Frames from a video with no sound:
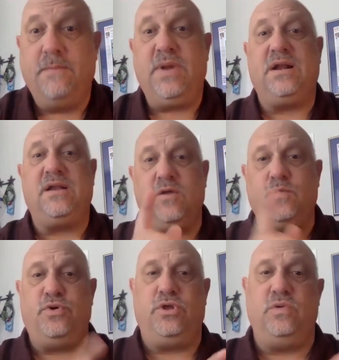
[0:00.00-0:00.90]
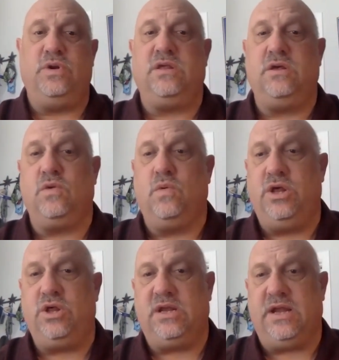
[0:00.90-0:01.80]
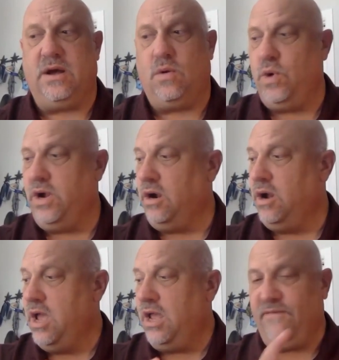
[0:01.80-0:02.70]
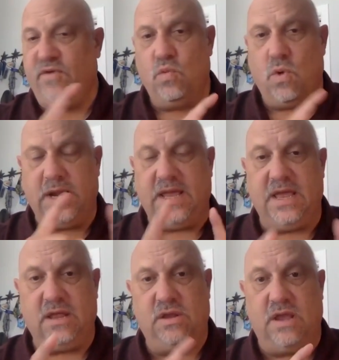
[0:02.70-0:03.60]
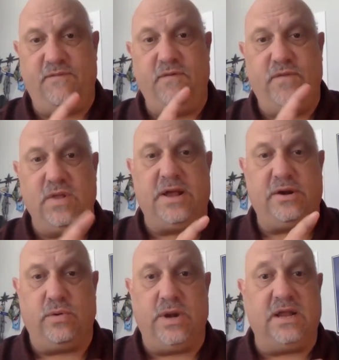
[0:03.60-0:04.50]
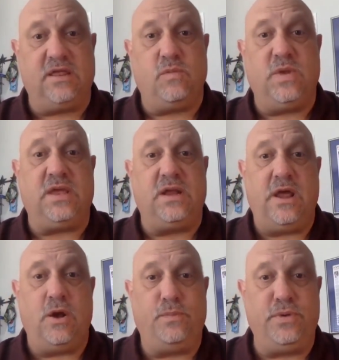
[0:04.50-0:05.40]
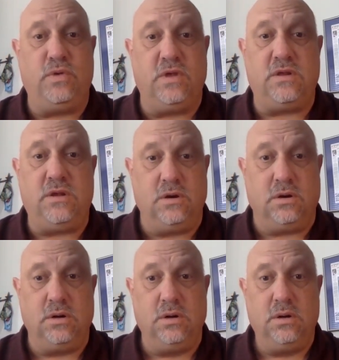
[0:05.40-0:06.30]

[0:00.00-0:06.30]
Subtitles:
But it does put you in a situation now where if you feel like Duran and Smith can help you this year,